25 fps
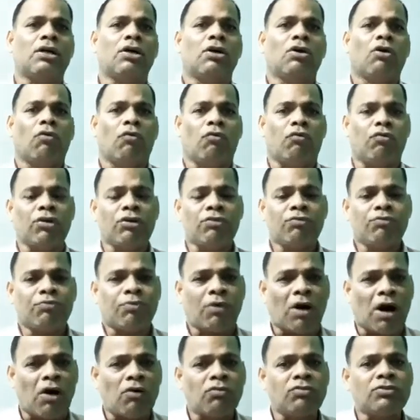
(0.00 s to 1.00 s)
we
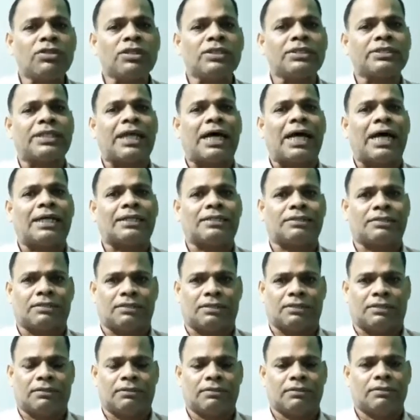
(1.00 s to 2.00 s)
found that
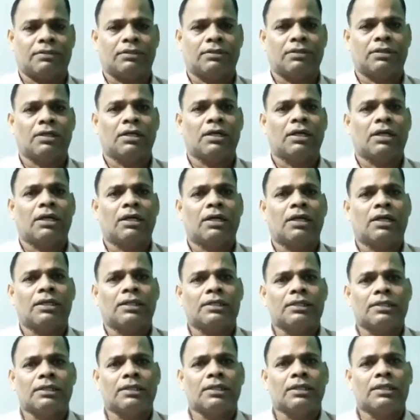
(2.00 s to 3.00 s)

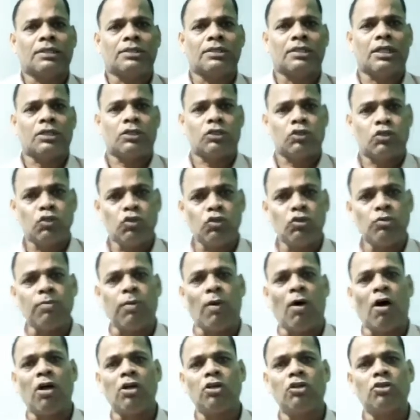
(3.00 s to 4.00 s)
the 2
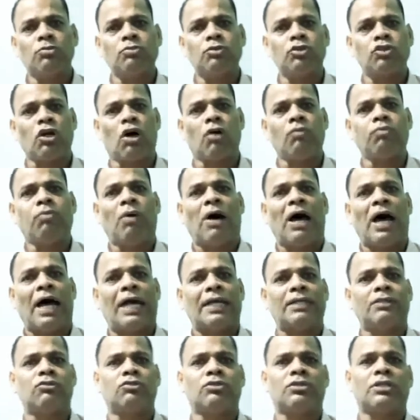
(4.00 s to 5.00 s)
volumes of
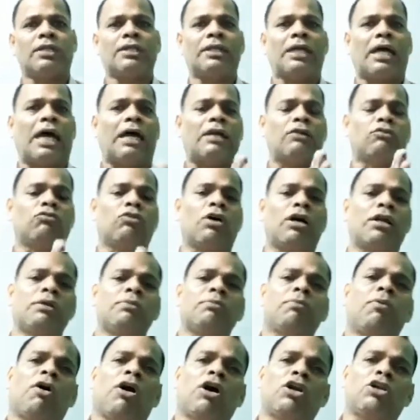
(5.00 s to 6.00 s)
hydrogen and
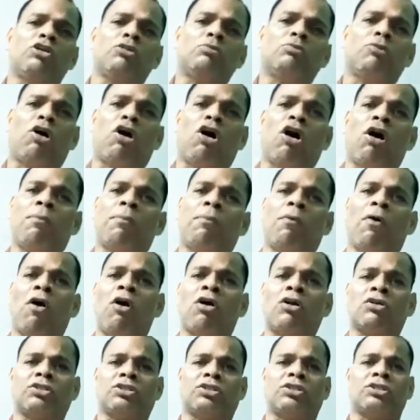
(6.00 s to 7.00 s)
1 volume of
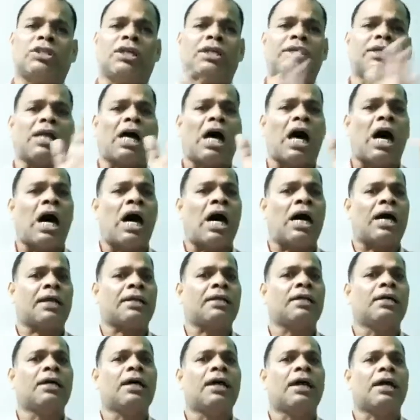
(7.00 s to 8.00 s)
oxygen
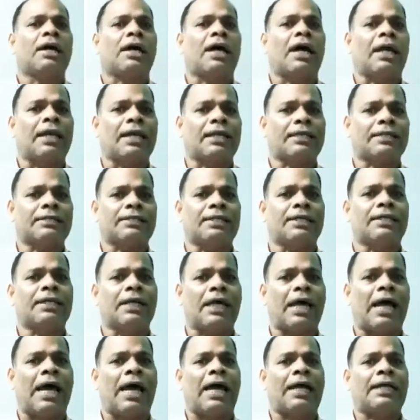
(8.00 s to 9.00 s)
are
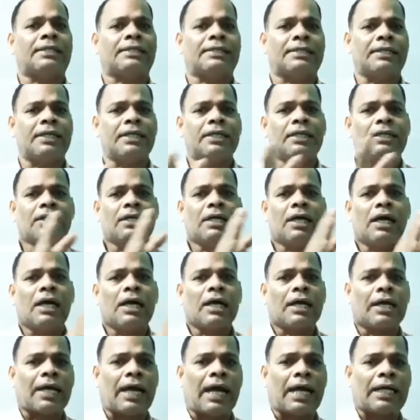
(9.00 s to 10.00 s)
collected at
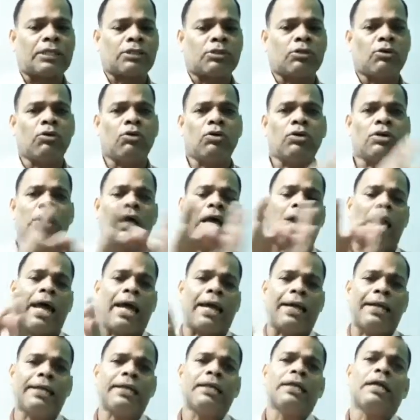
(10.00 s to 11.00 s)
cathode
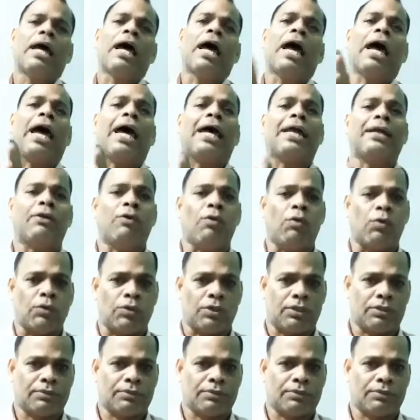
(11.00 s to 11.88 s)
and anode.